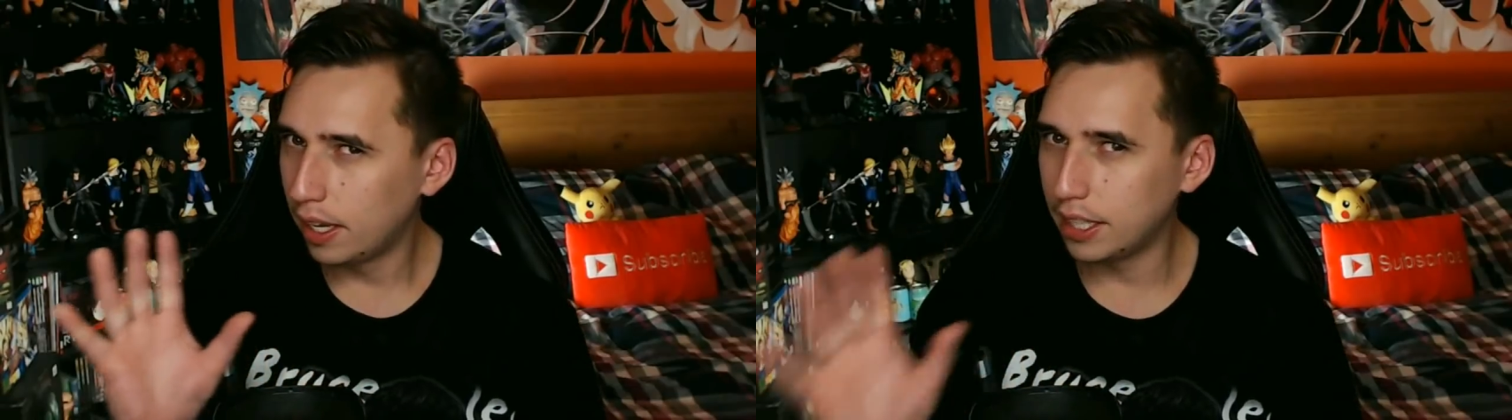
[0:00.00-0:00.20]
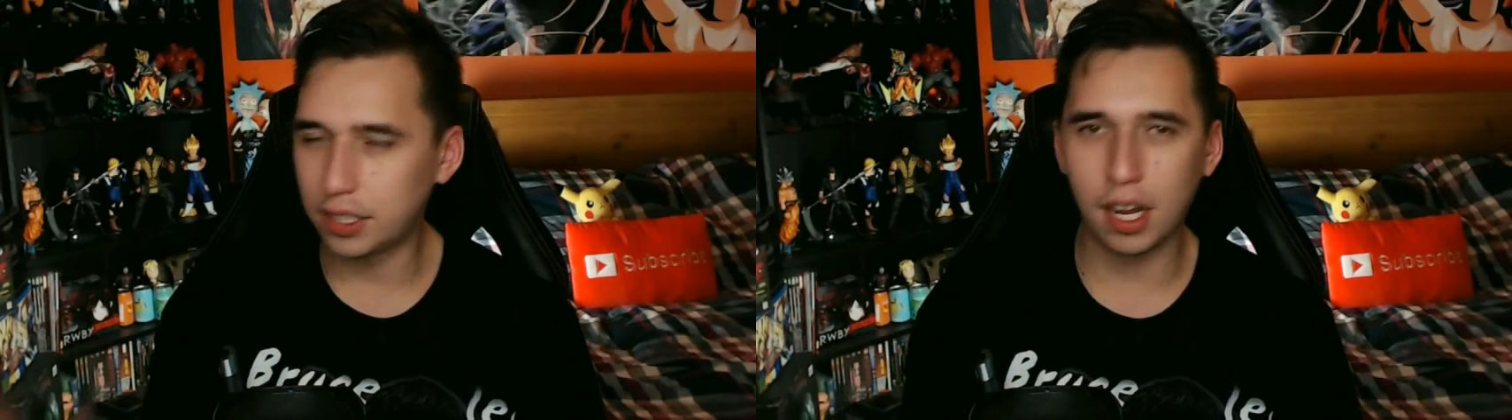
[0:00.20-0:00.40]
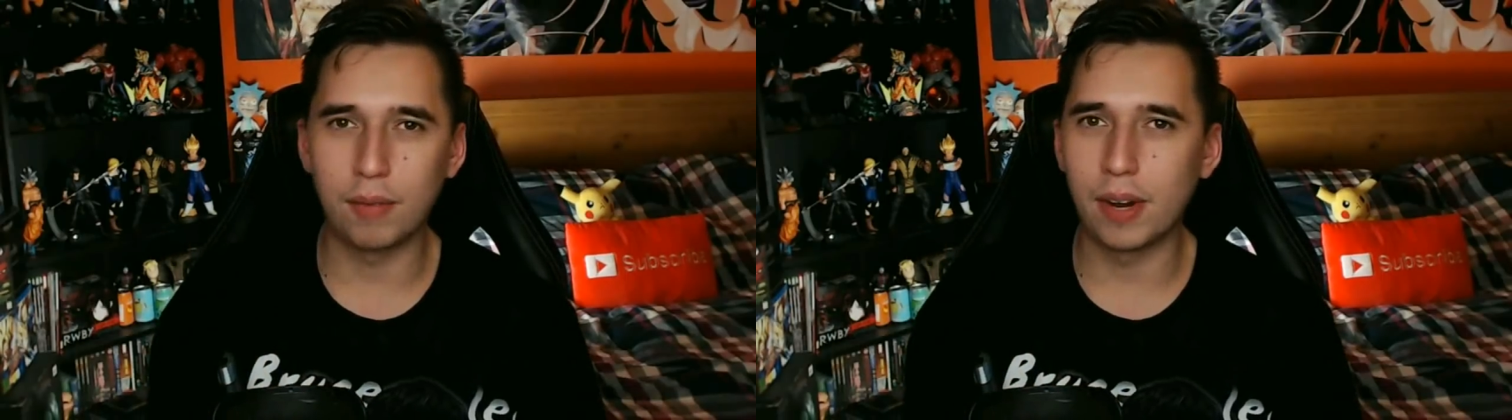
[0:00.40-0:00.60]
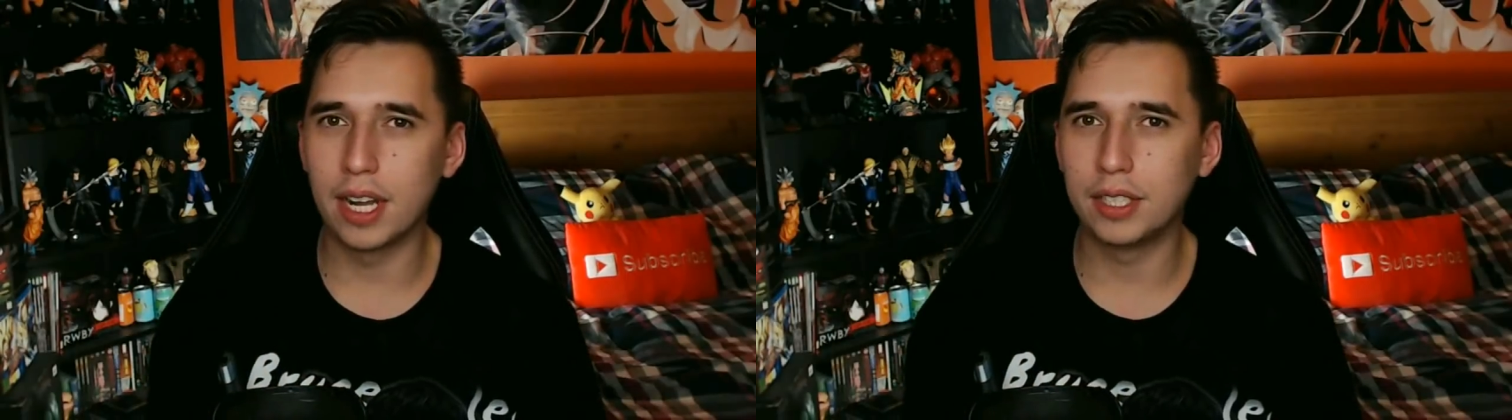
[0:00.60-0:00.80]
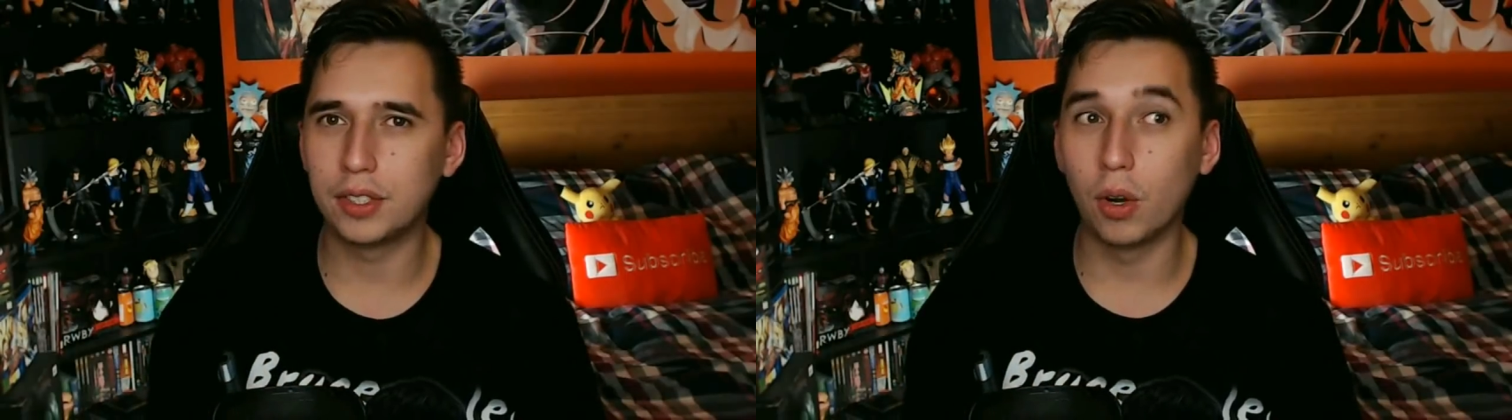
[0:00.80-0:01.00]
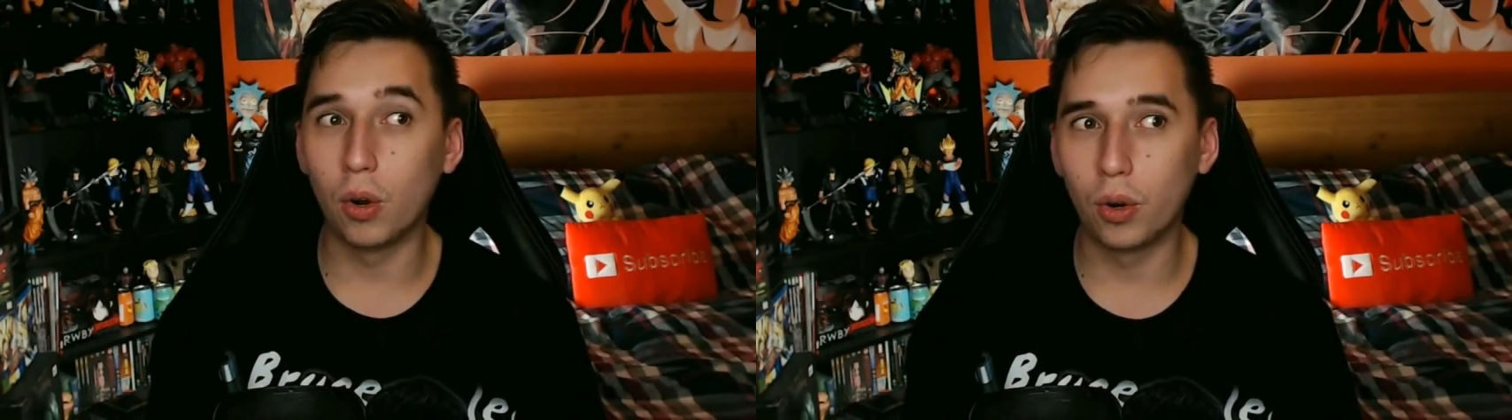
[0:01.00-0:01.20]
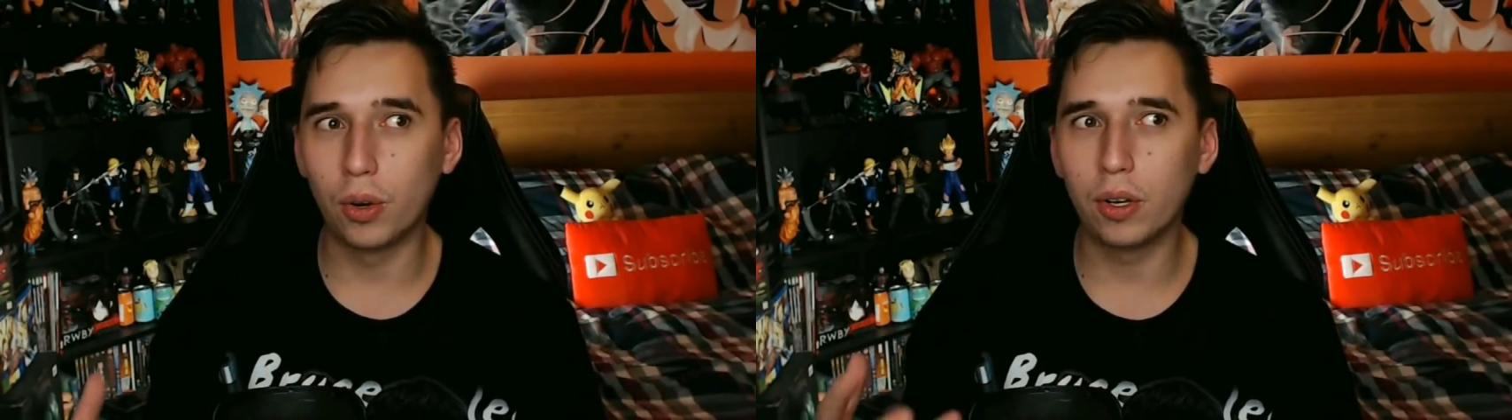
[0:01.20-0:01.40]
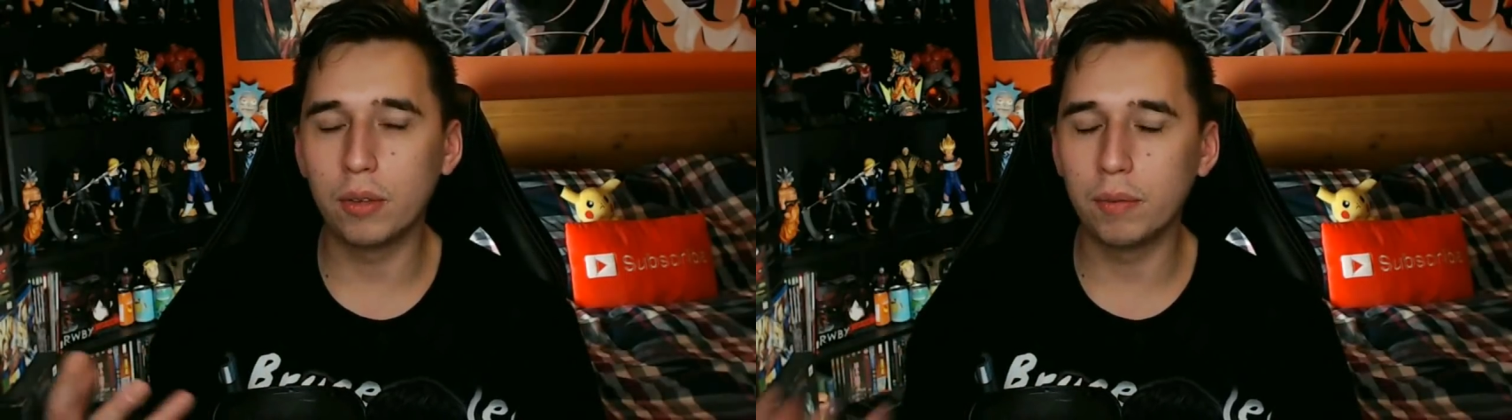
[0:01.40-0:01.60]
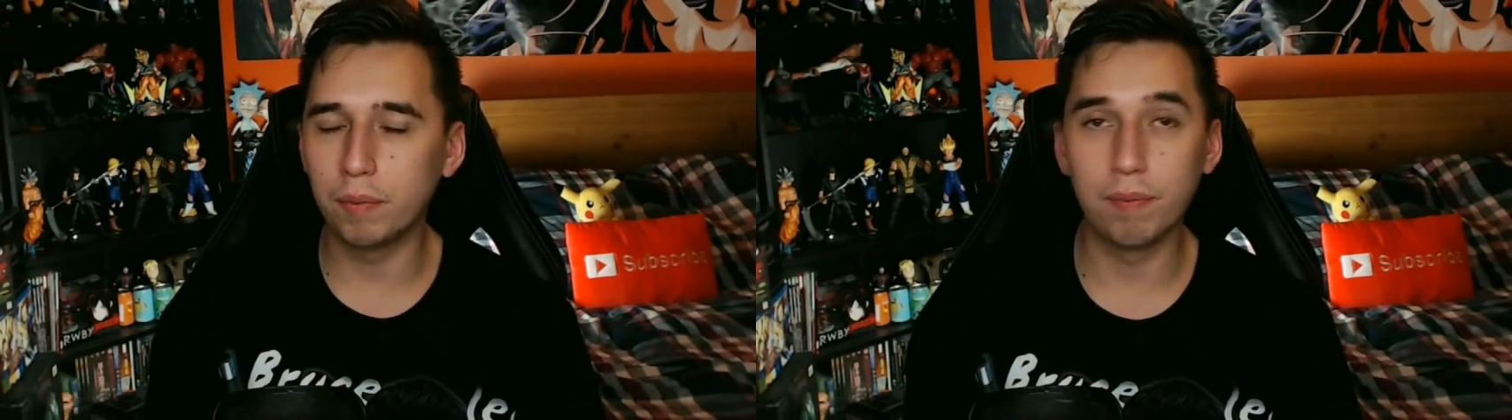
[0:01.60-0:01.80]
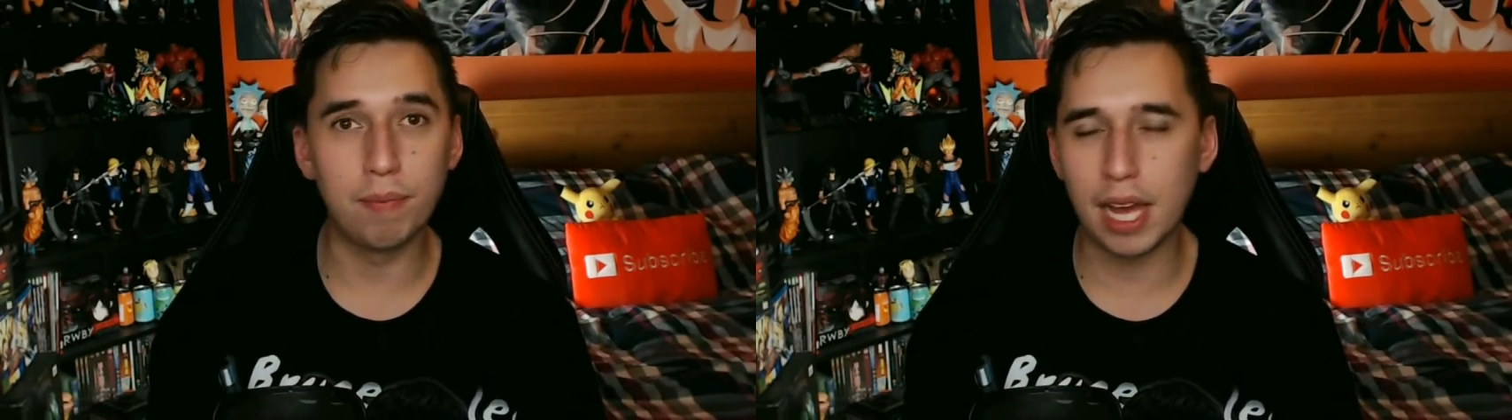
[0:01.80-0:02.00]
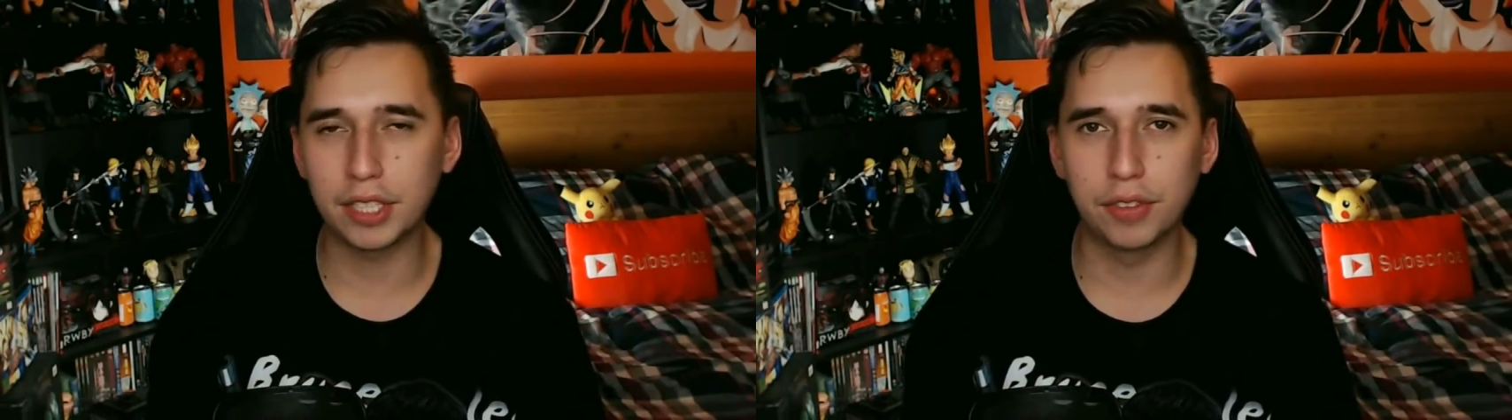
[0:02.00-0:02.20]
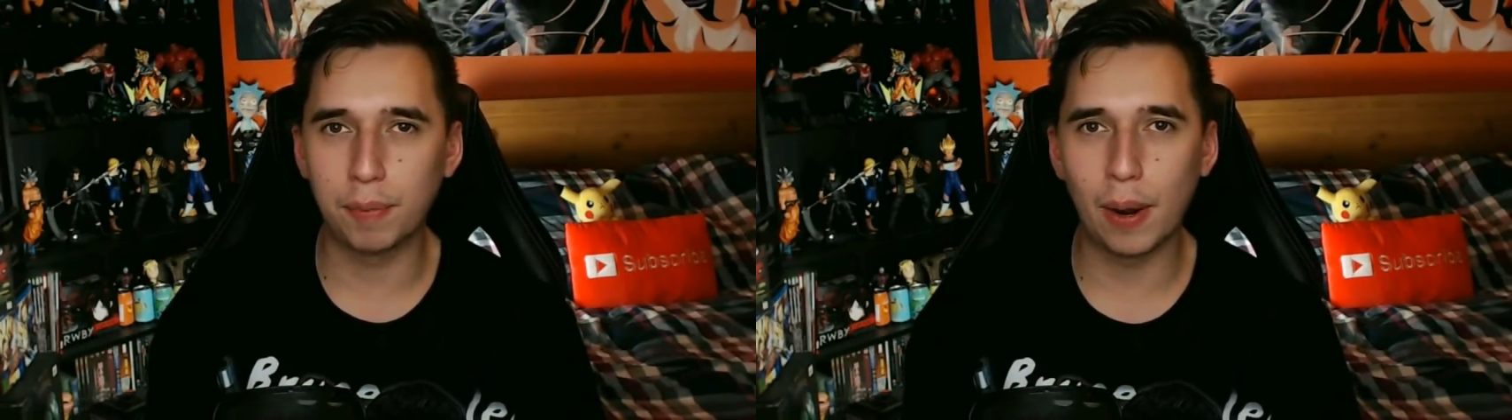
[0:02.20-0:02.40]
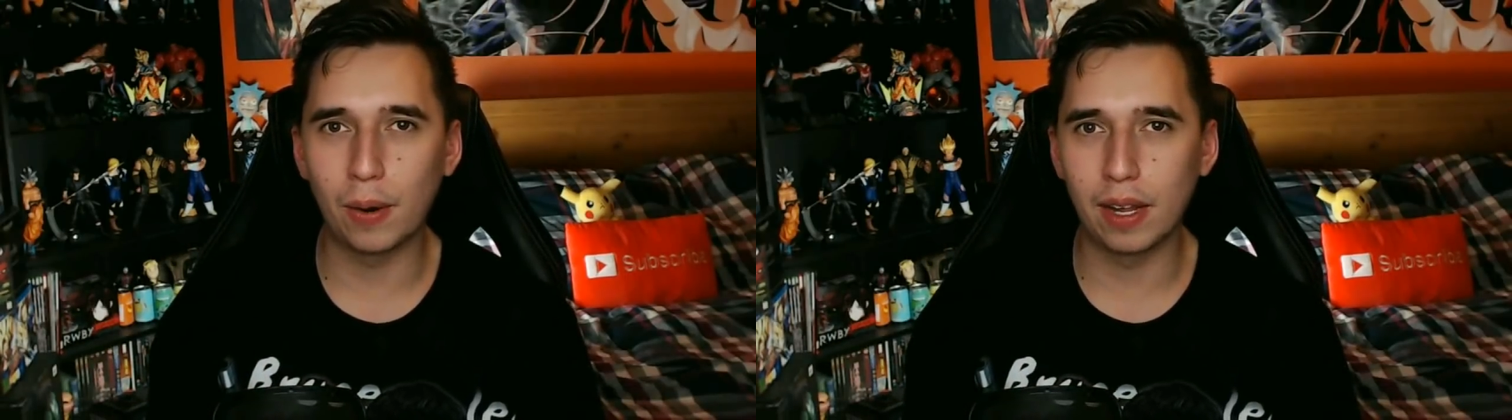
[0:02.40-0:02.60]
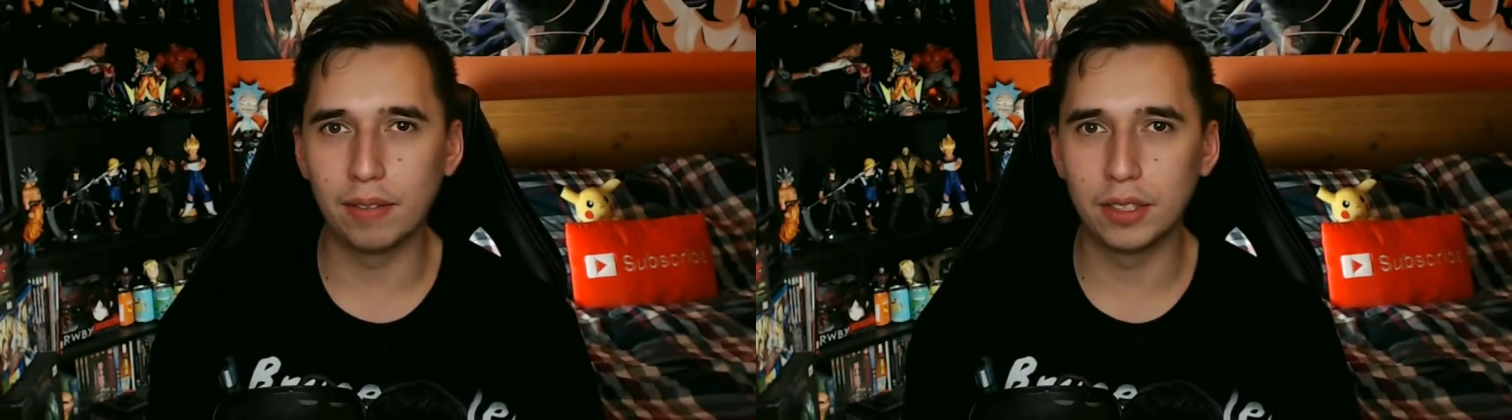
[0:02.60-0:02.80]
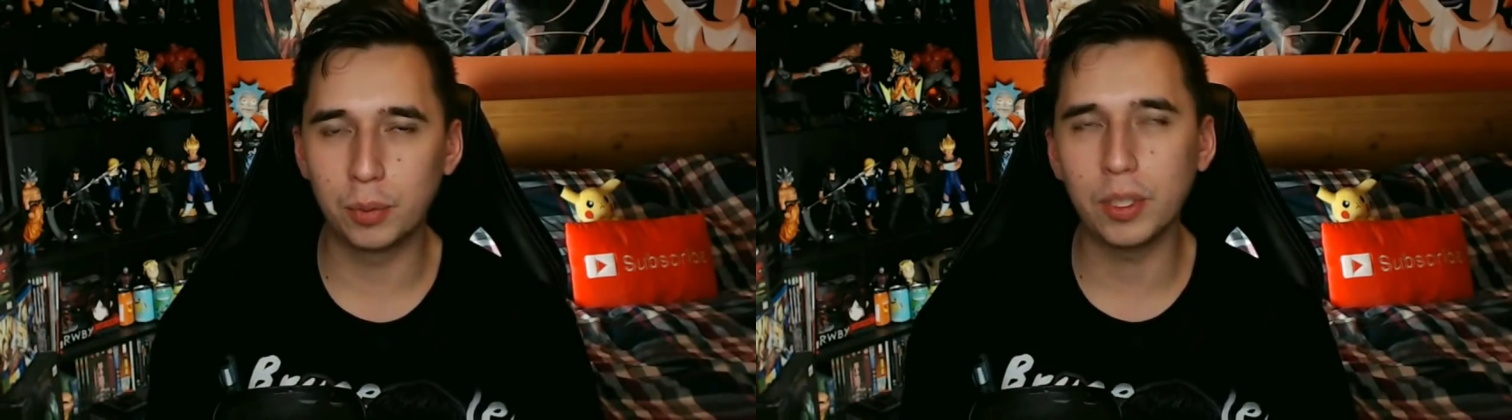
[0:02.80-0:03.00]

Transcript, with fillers: his comrades or massive power levels,